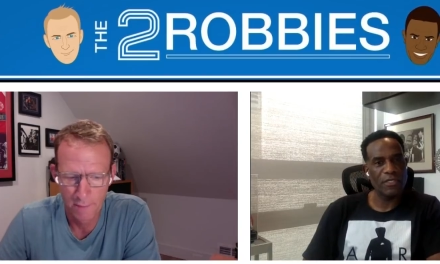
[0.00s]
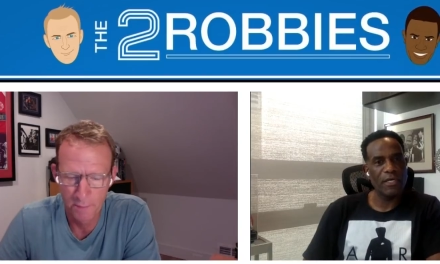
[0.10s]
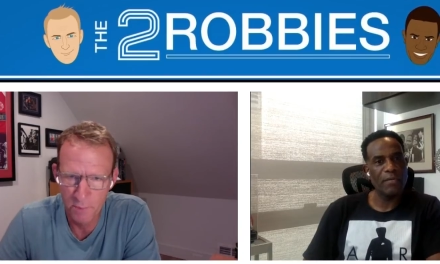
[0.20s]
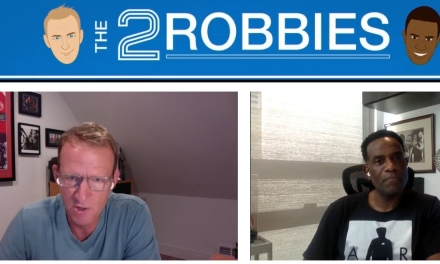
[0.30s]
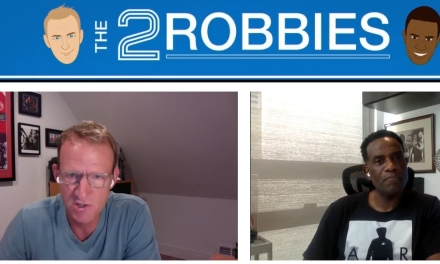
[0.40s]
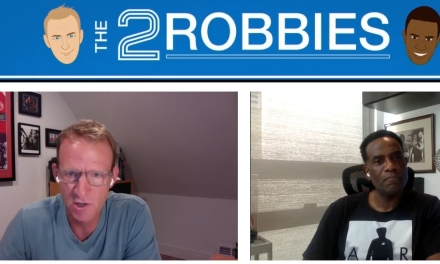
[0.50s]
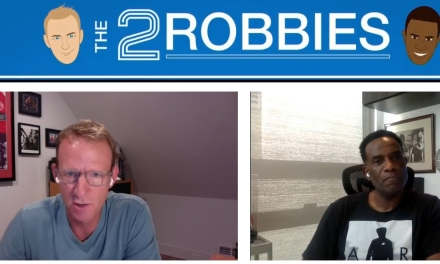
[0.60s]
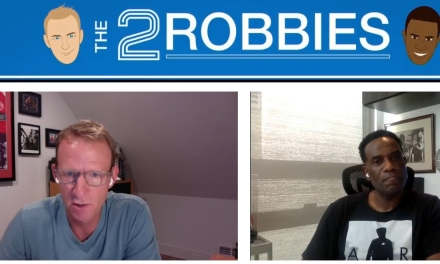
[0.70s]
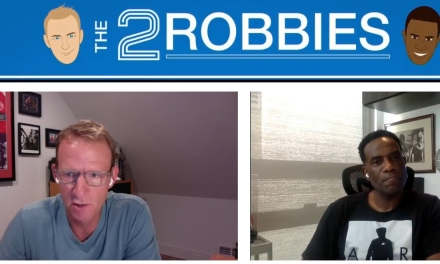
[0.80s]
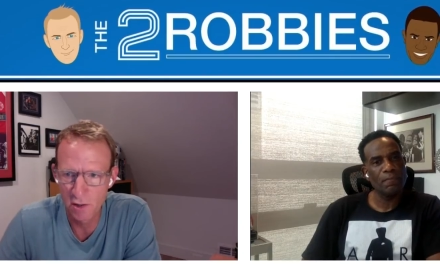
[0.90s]
Speaker 1: Yeah.
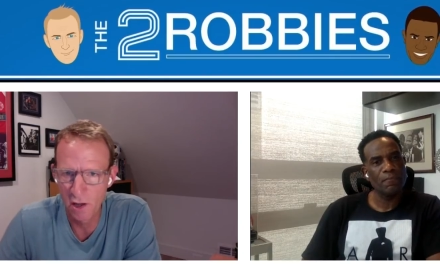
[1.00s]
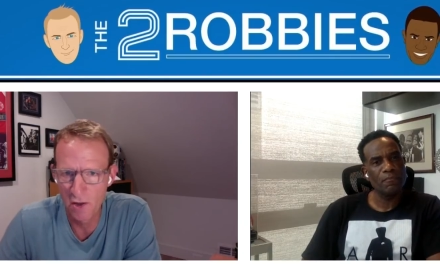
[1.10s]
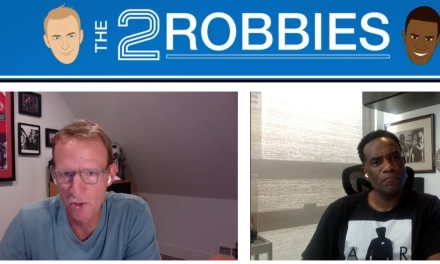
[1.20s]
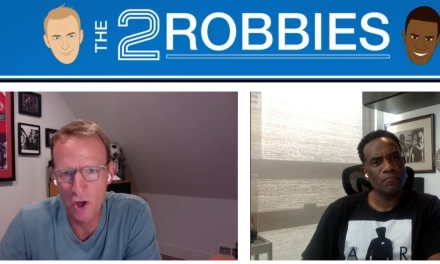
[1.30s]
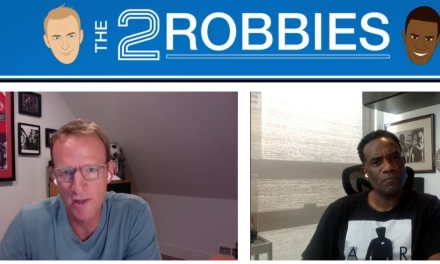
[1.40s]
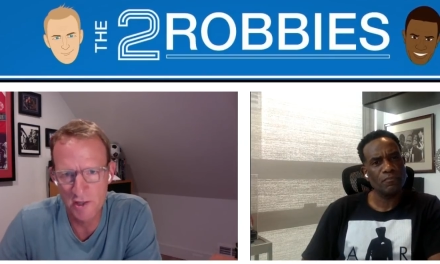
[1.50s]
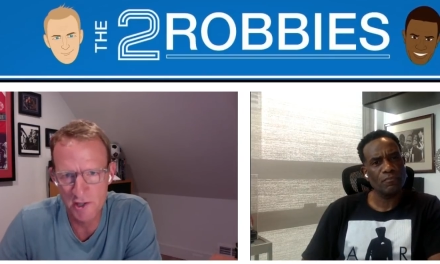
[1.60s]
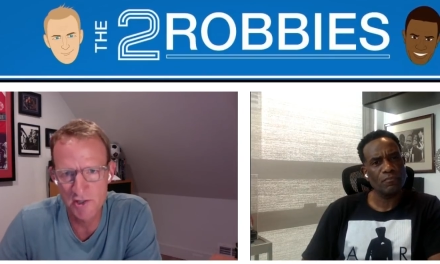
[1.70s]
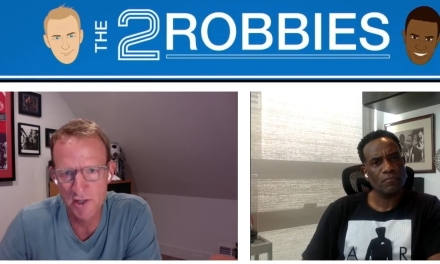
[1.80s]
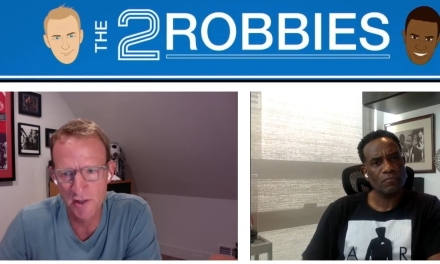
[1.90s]
Brazil are not
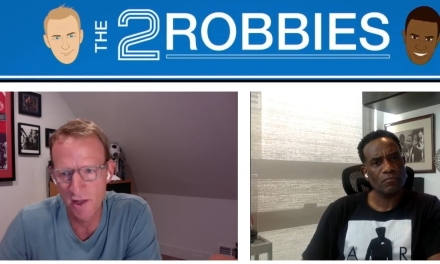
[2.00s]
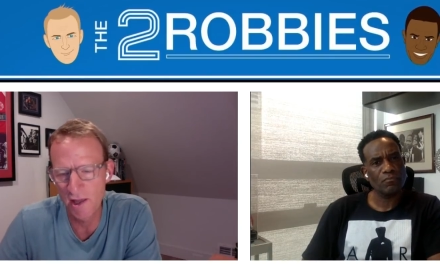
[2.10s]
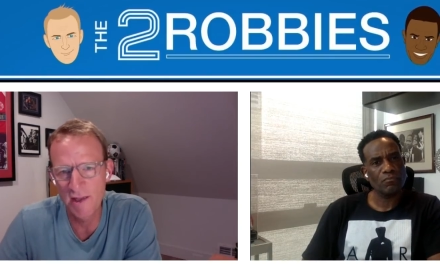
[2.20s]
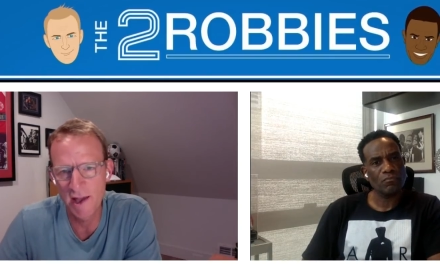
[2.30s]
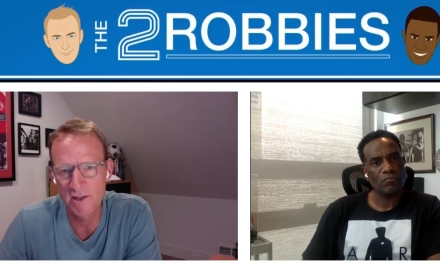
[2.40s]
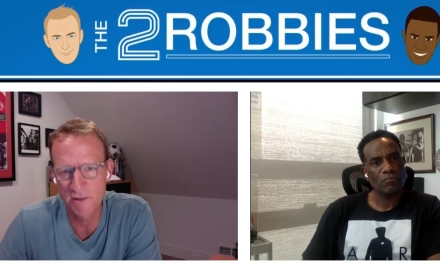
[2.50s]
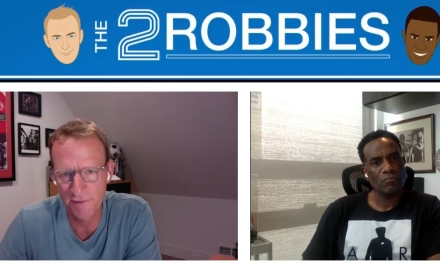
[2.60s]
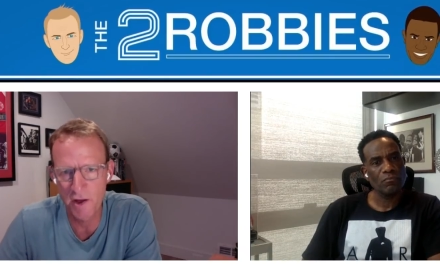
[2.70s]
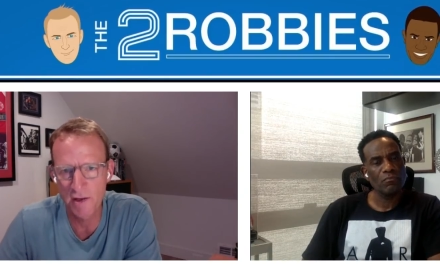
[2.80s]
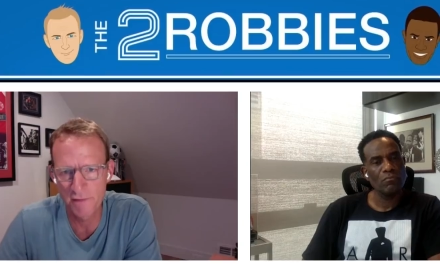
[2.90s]
insisting that he gets the
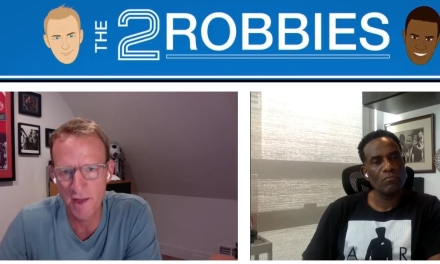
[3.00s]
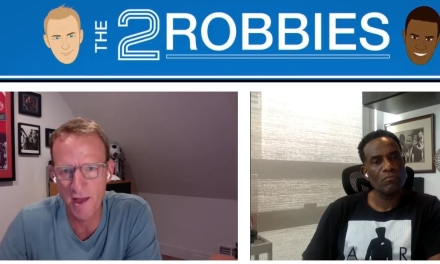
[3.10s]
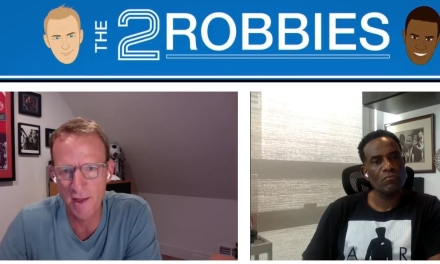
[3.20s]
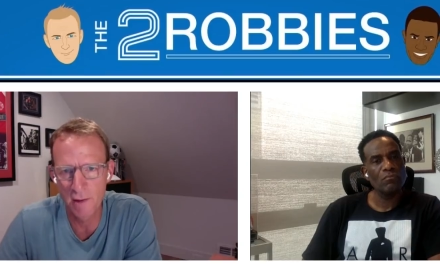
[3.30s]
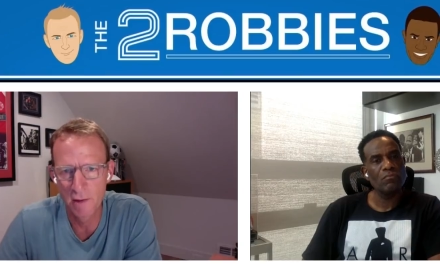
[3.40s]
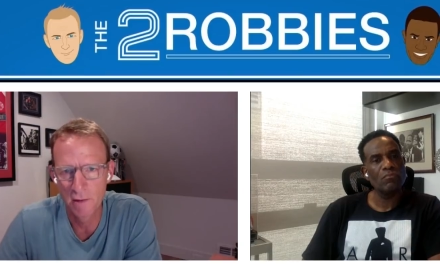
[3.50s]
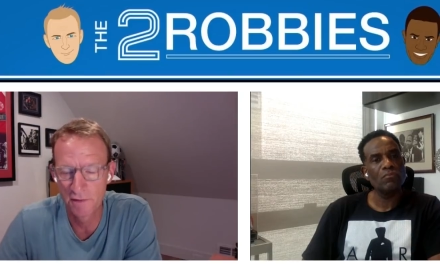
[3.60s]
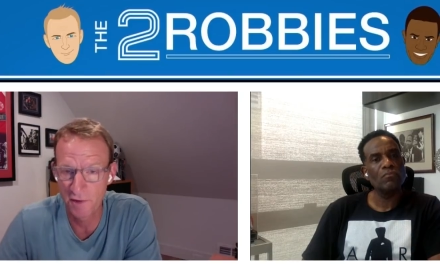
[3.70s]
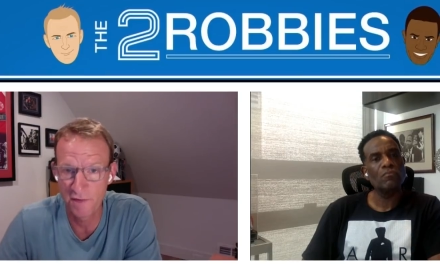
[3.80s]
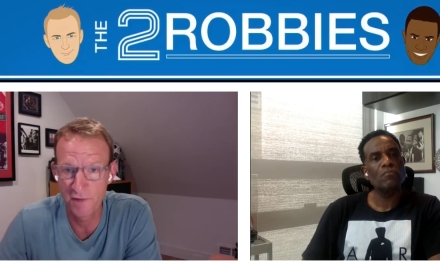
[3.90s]
five day
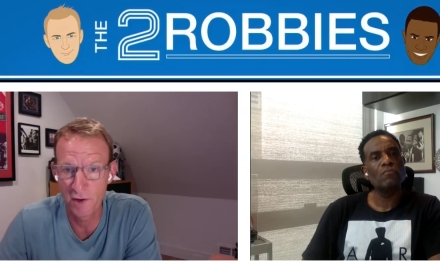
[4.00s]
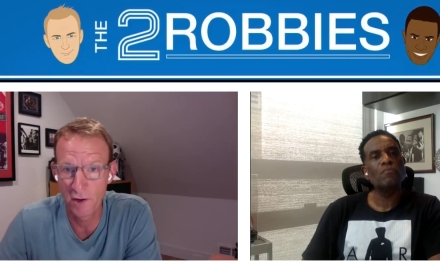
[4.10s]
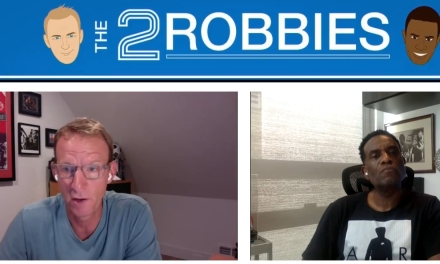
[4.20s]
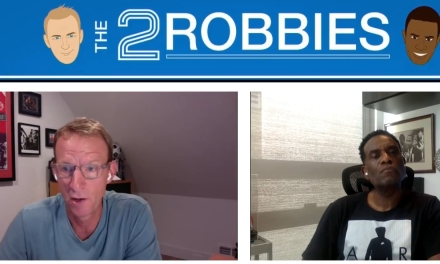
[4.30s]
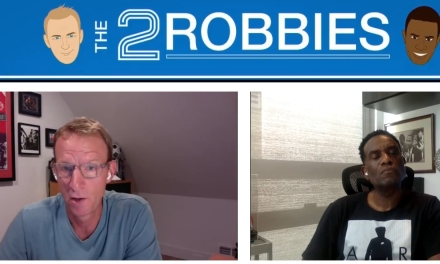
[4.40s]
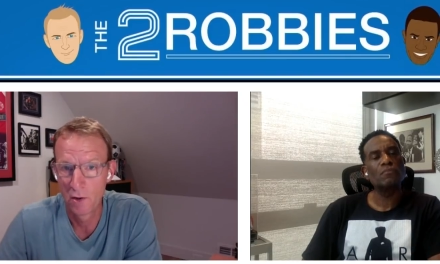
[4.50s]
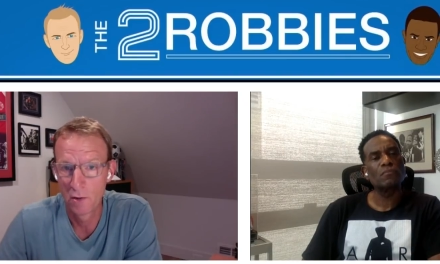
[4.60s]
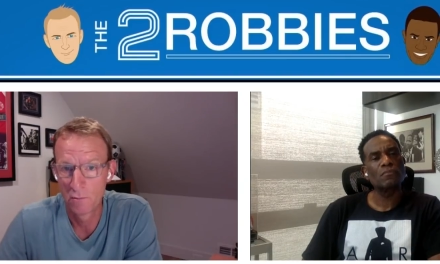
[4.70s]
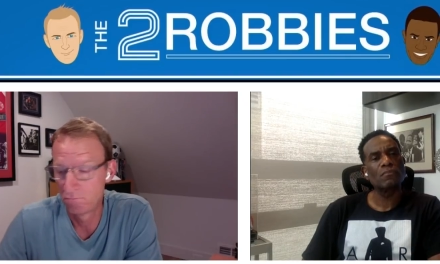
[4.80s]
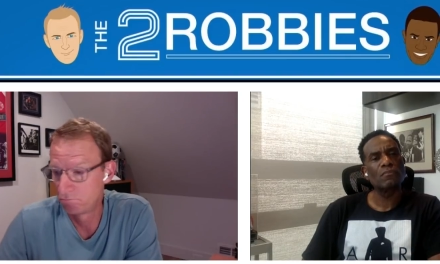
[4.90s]
FIFA
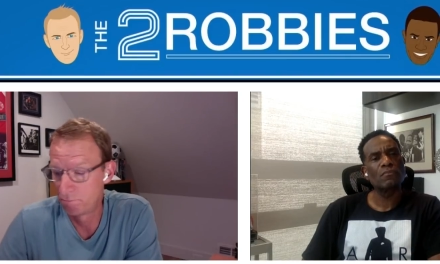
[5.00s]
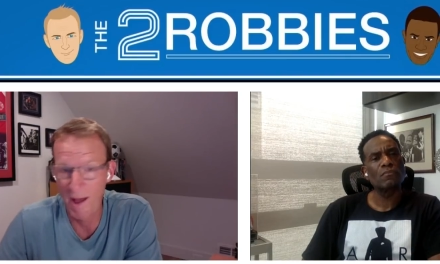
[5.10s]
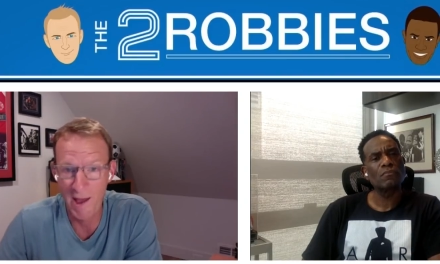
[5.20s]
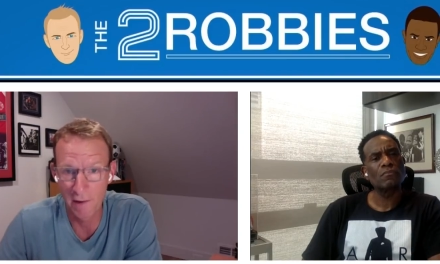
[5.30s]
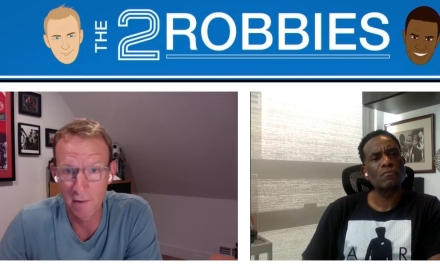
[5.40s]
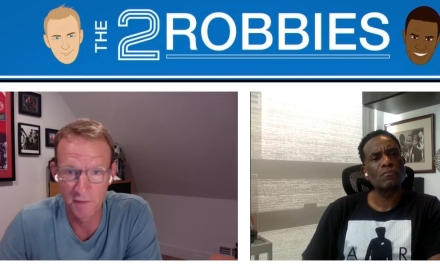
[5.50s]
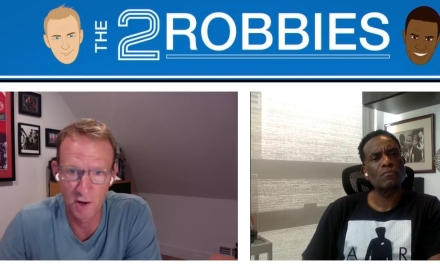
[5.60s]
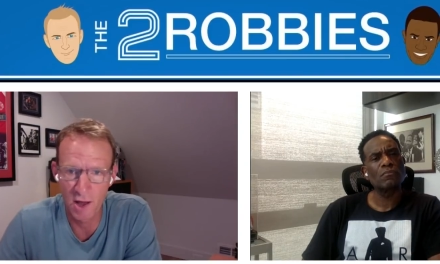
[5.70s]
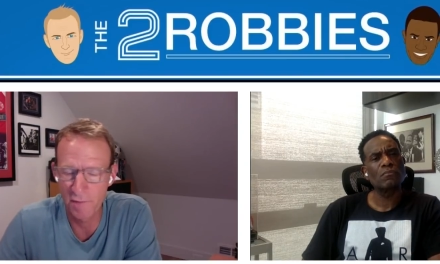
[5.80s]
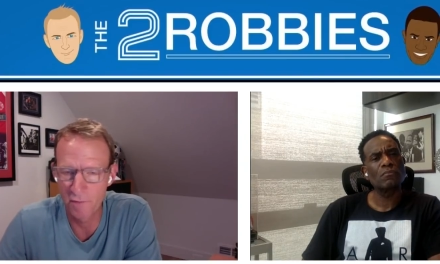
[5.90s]
ban, if you
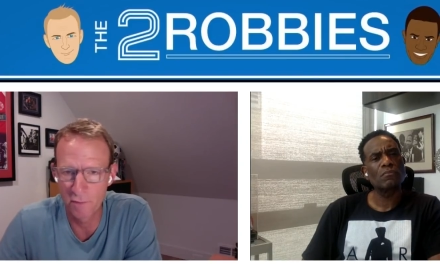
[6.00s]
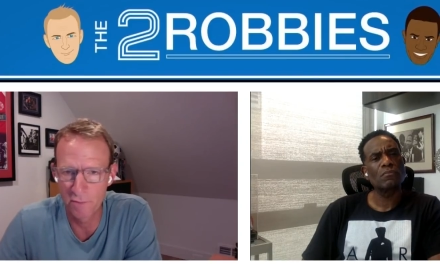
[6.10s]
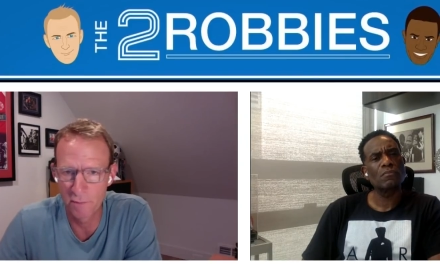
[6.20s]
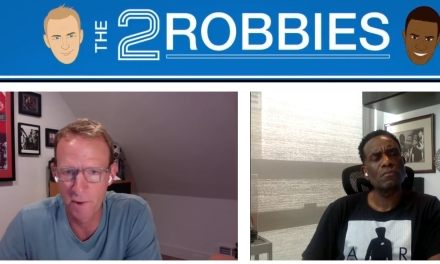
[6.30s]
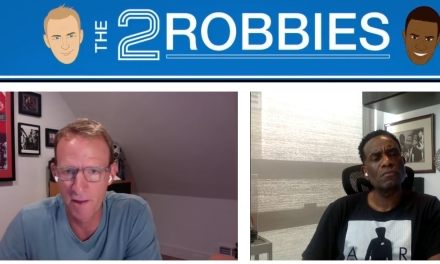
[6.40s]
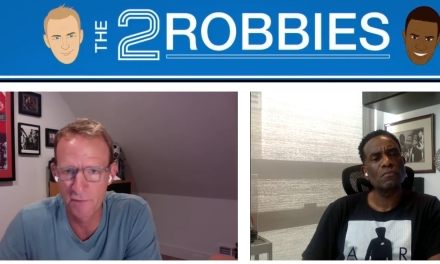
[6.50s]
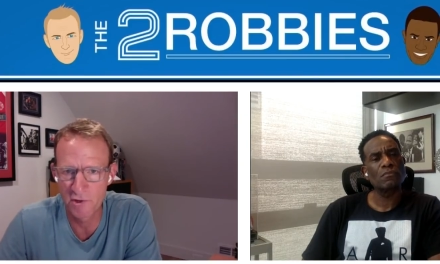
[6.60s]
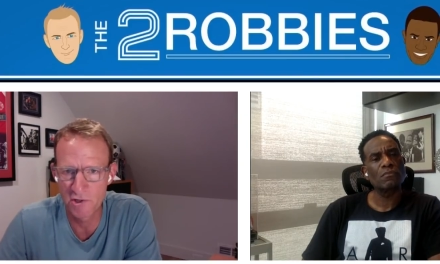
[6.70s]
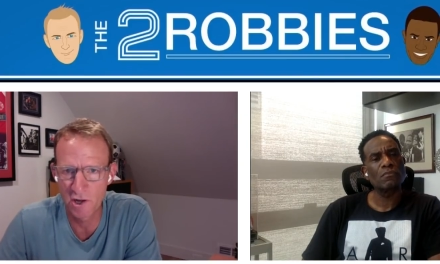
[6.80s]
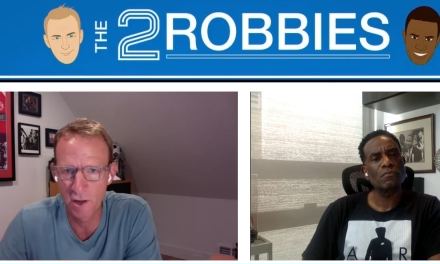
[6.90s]
like, for, for playing for
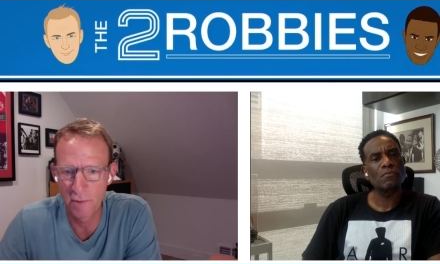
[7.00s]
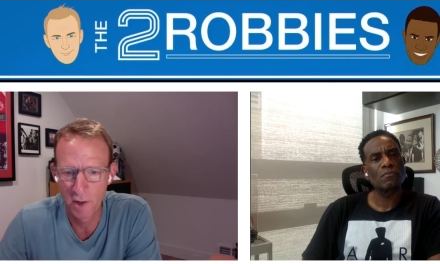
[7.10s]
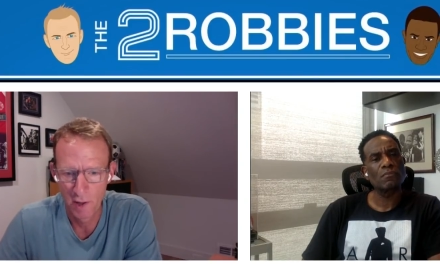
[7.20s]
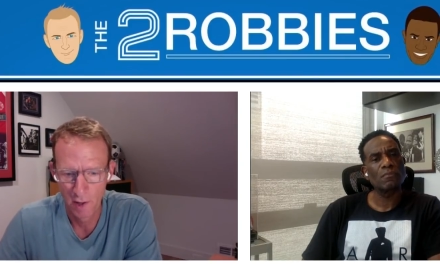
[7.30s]
his club.